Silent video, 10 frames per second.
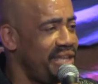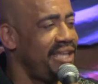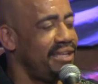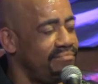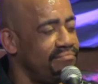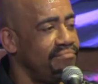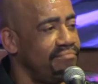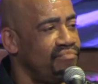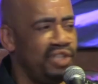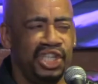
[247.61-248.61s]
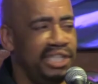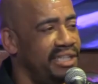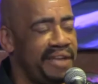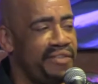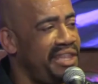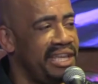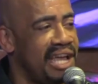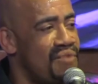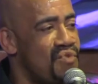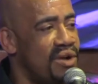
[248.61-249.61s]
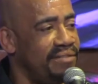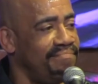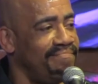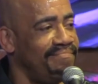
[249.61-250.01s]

thinking, she's everything I want.